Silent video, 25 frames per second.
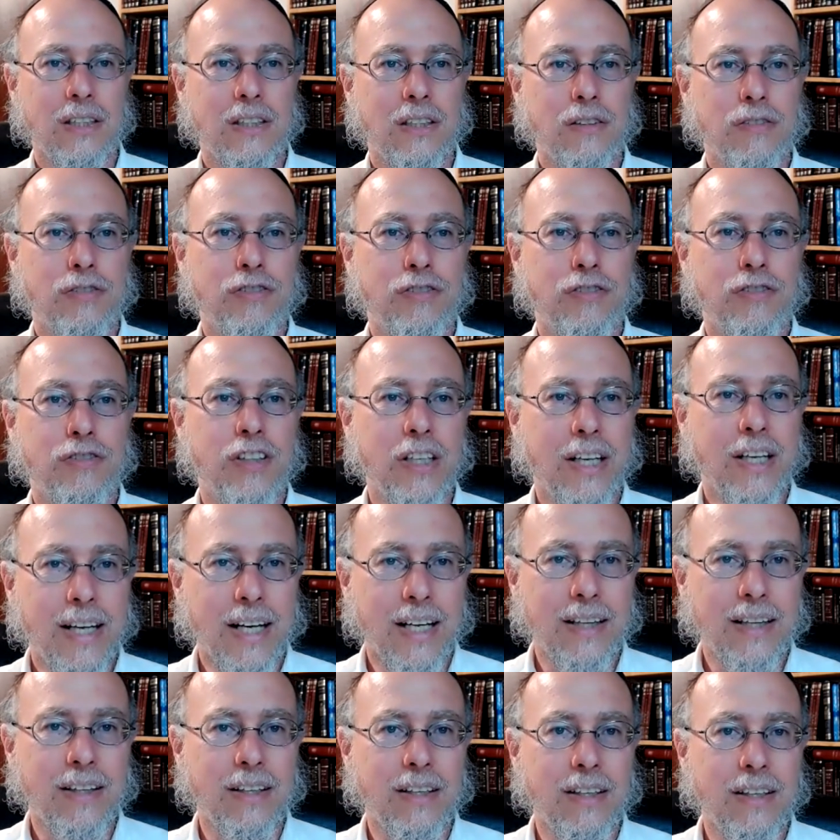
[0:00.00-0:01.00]
to
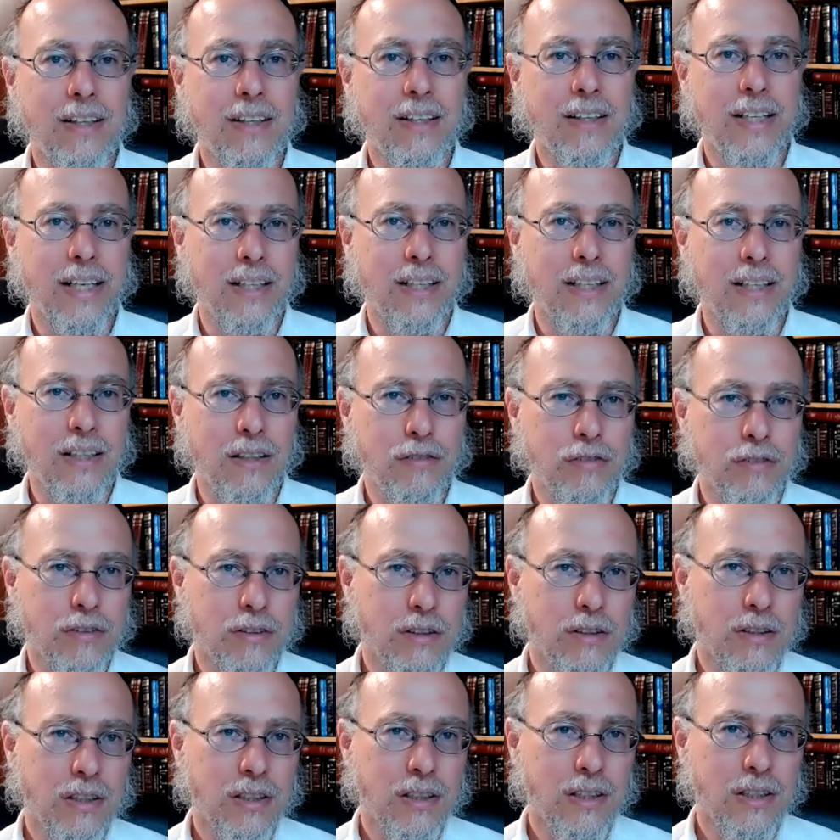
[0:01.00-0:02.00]
forget the negative
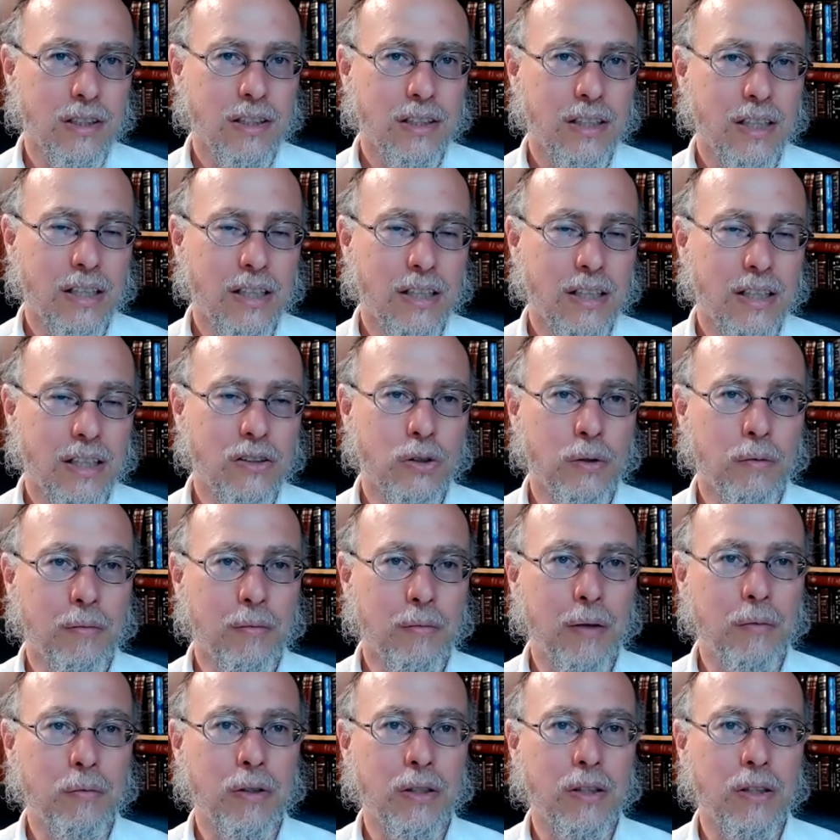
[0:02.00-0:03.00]
and to
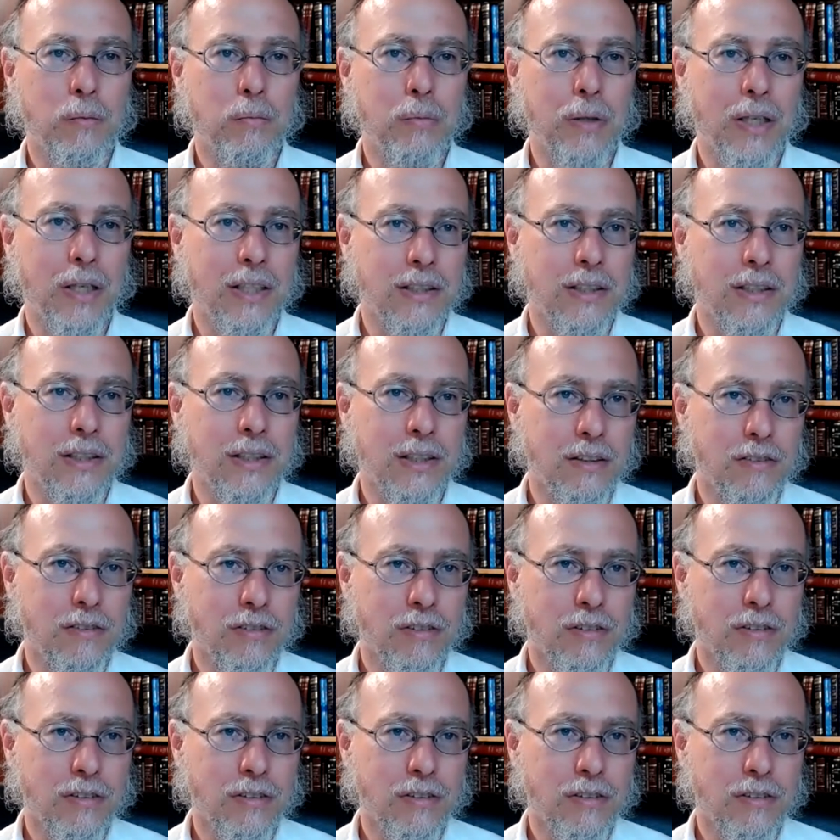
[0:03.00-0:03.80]
remember the positive.